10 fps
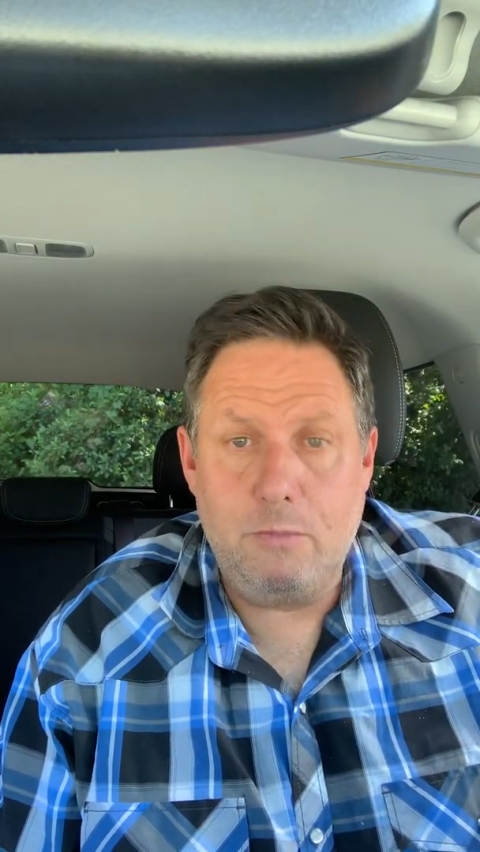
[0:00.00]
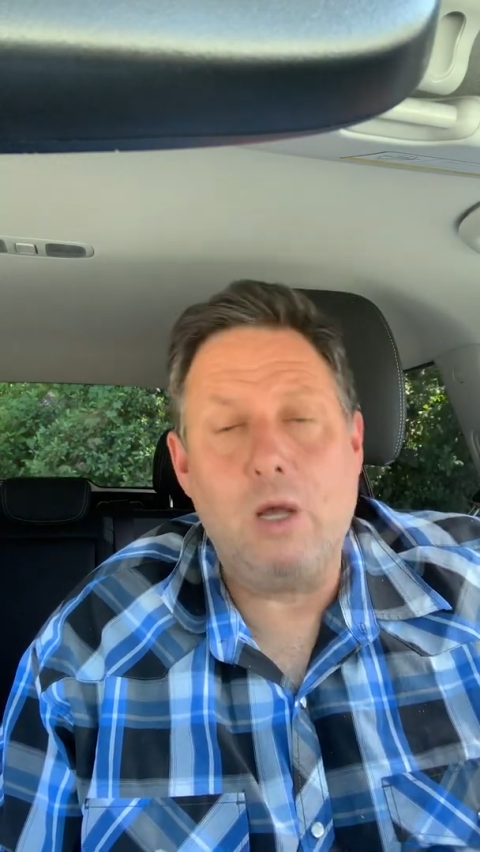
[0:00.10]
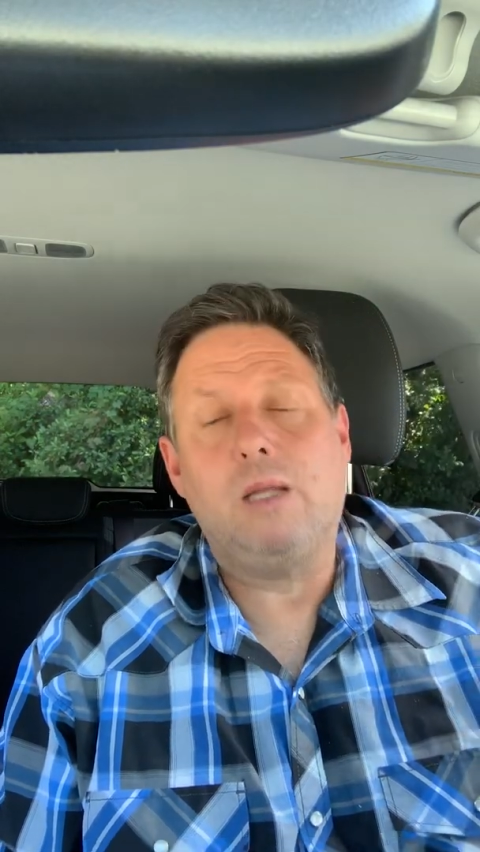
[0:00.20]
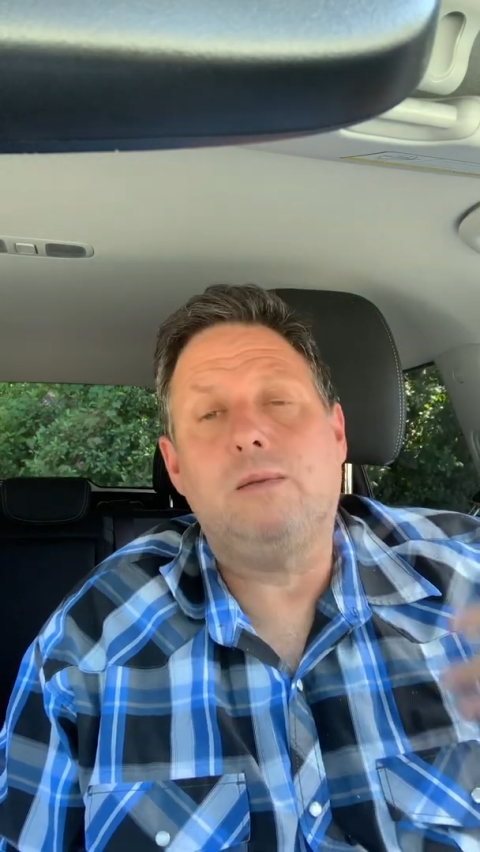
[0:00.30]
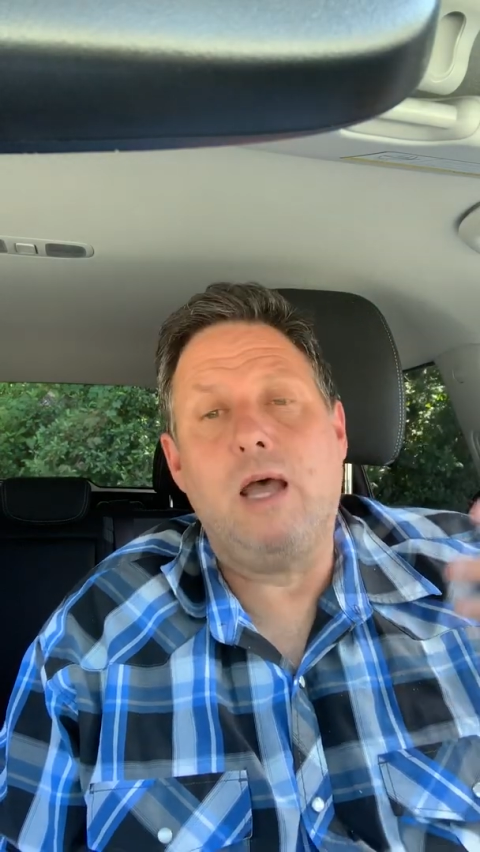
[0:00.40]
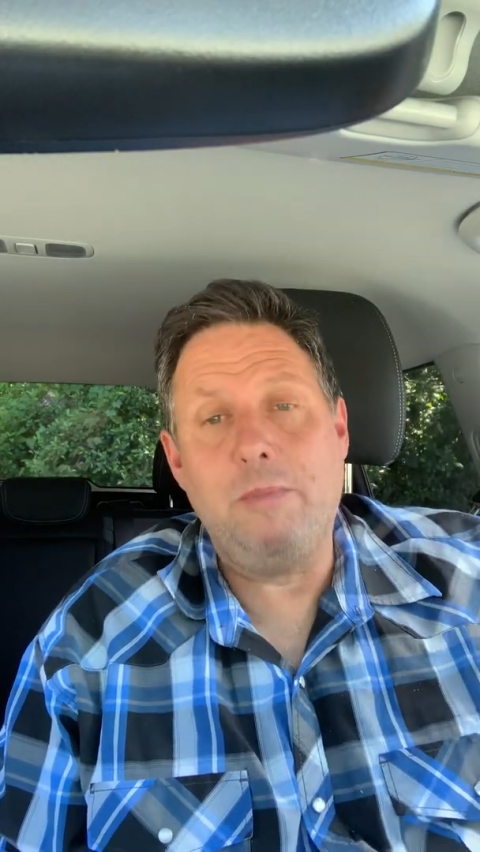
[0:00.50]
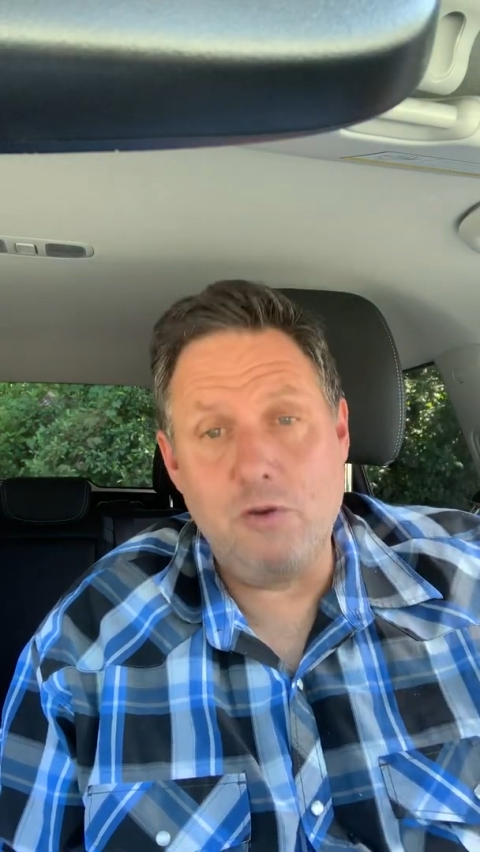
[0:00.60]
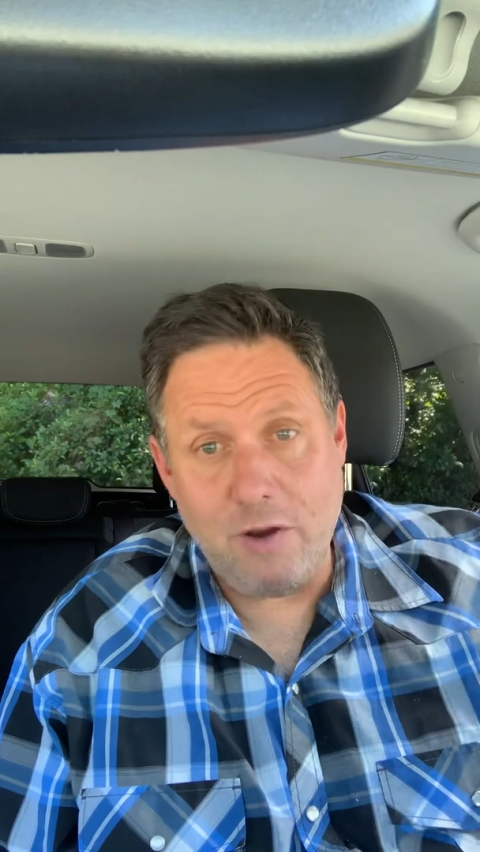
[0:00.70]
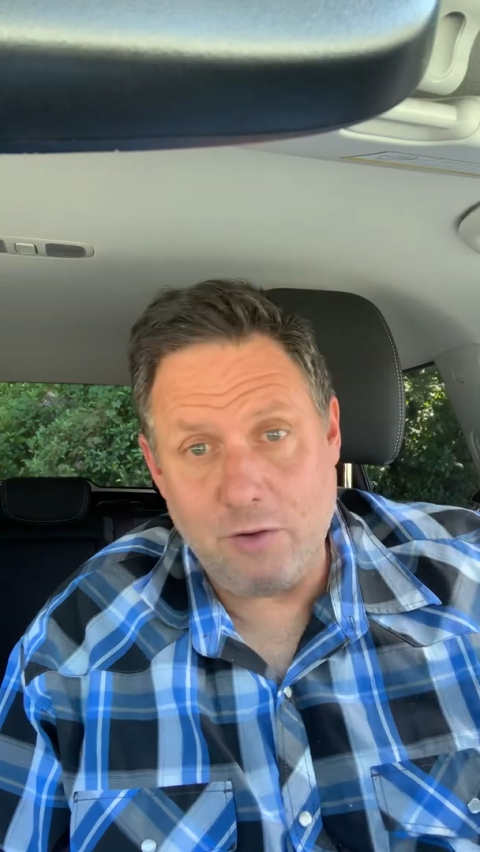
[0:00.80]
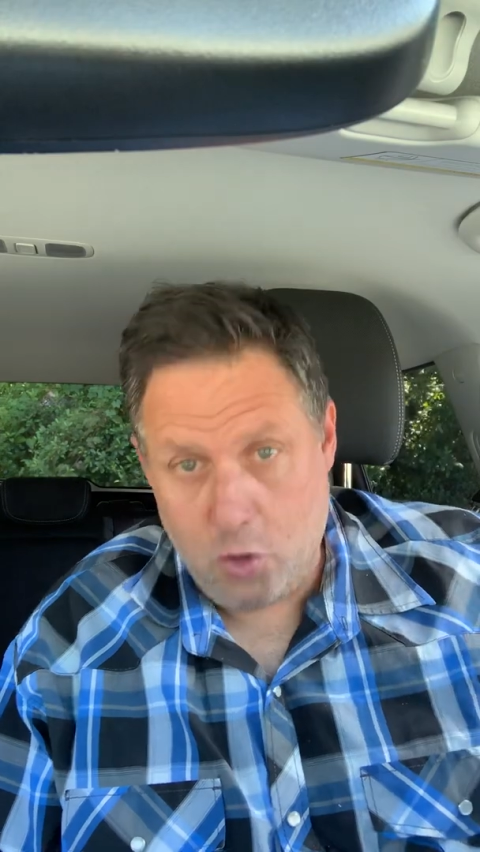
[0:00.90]
Well, I've been
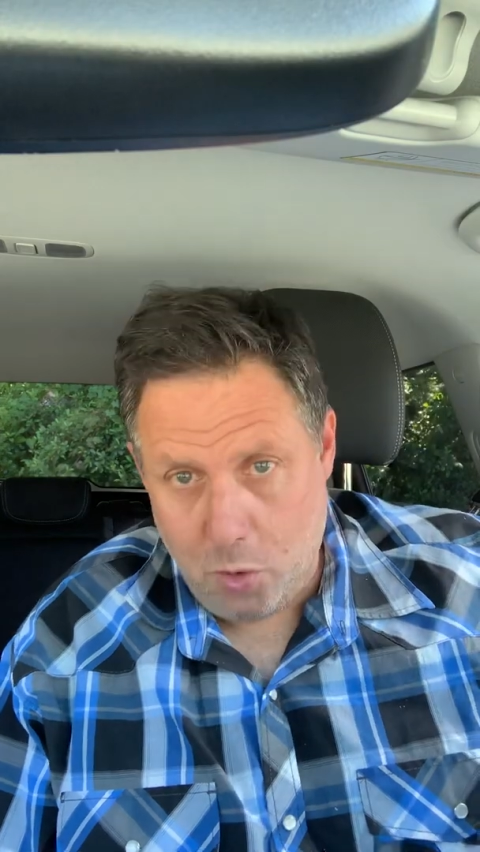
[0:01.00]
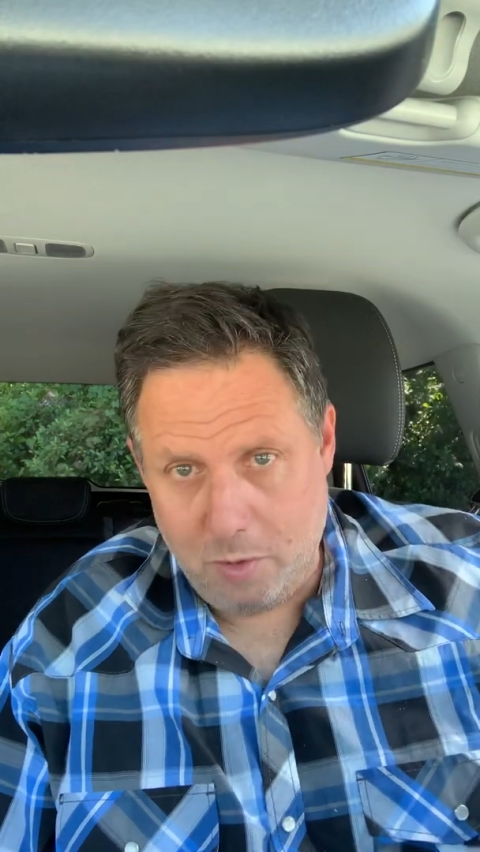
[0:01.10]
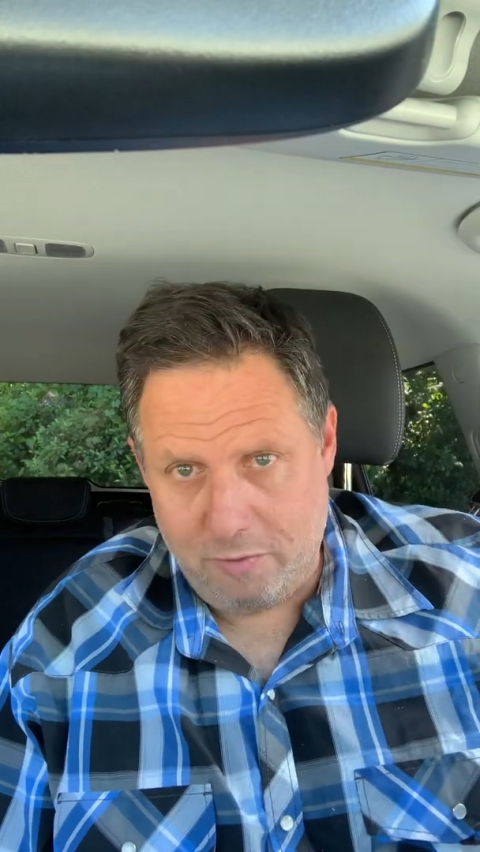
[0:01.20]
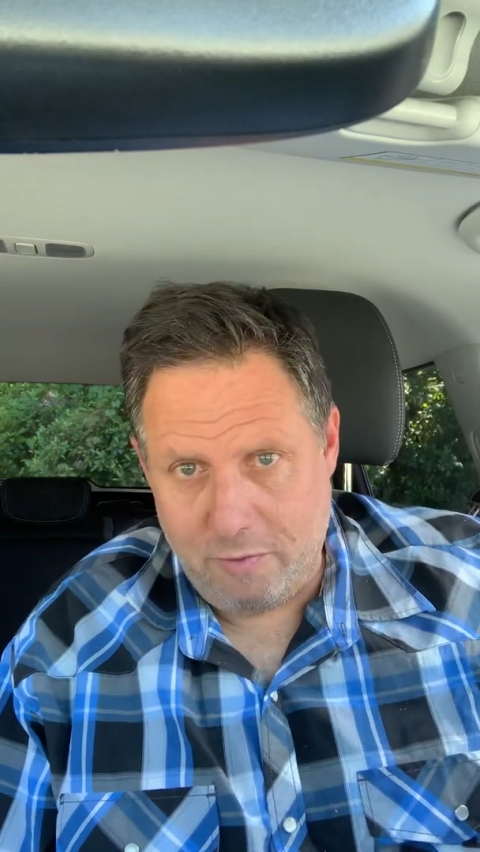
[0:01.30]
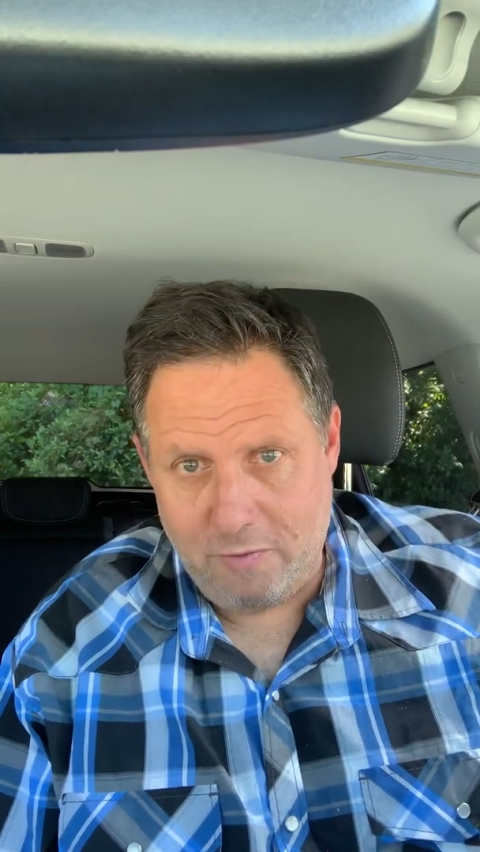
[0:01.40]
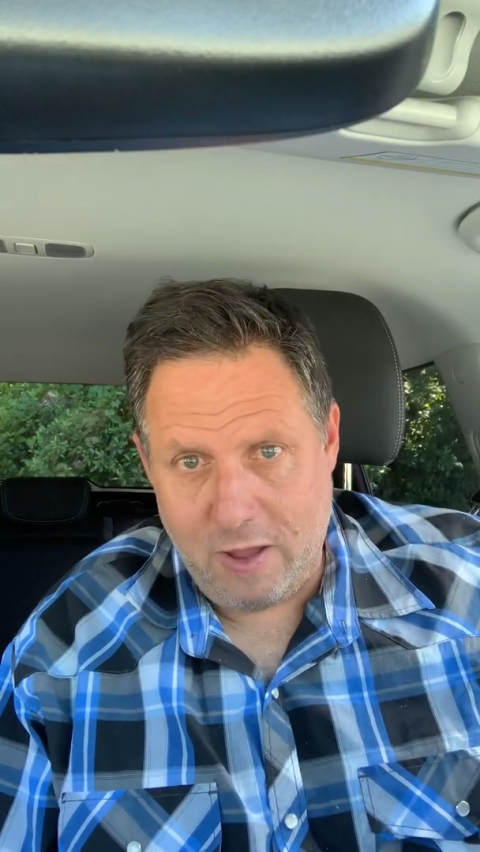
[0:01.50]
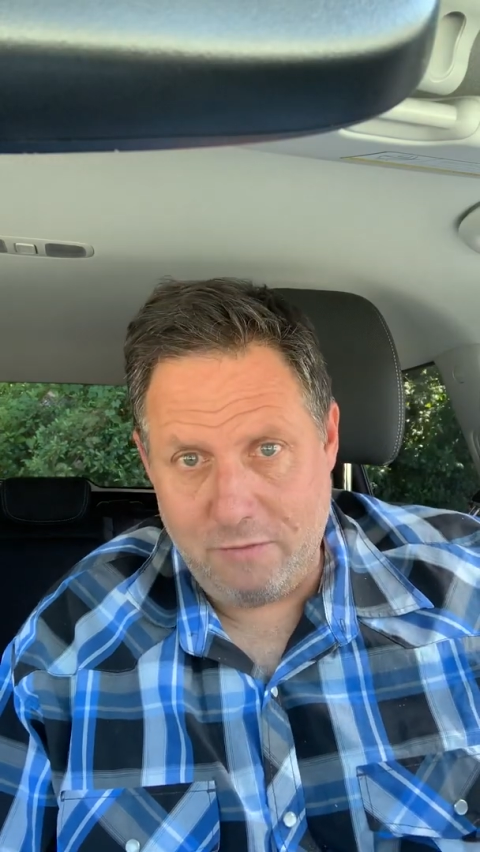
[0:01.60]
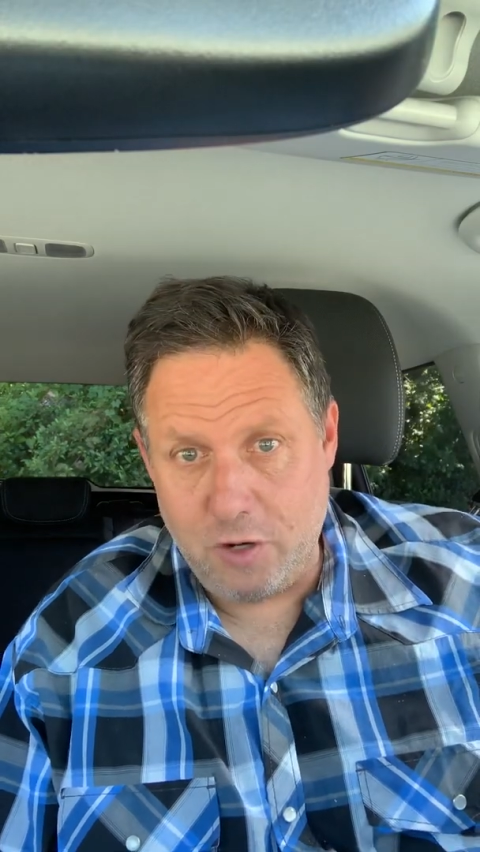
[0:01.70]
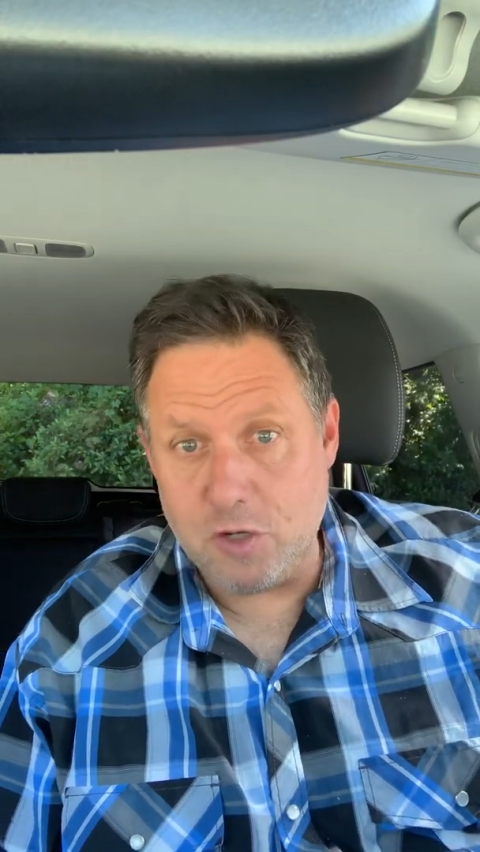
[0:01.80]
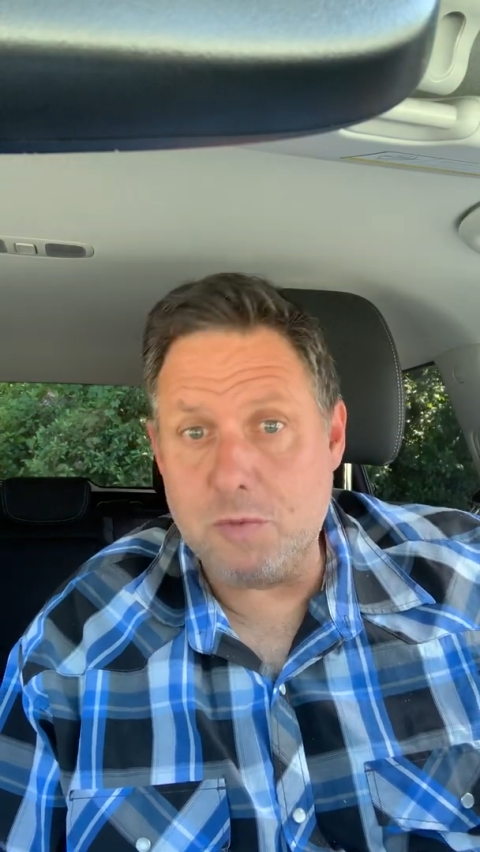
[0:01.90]
driving Uber for
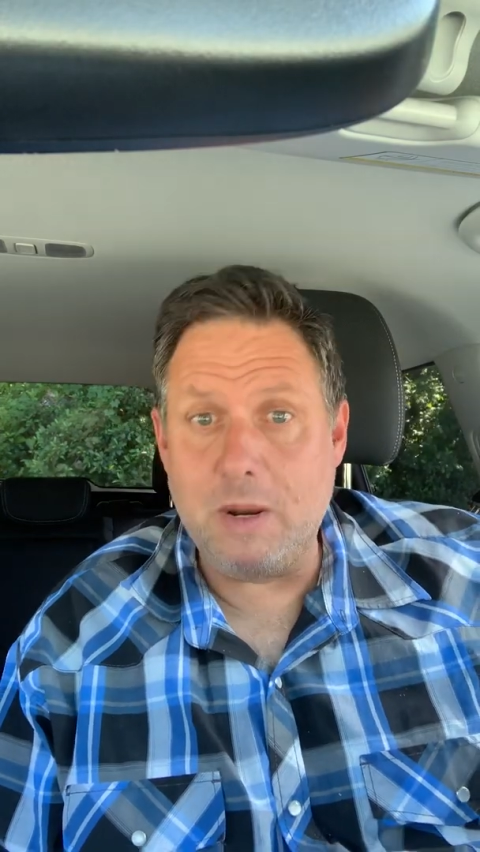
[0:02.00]
5 years,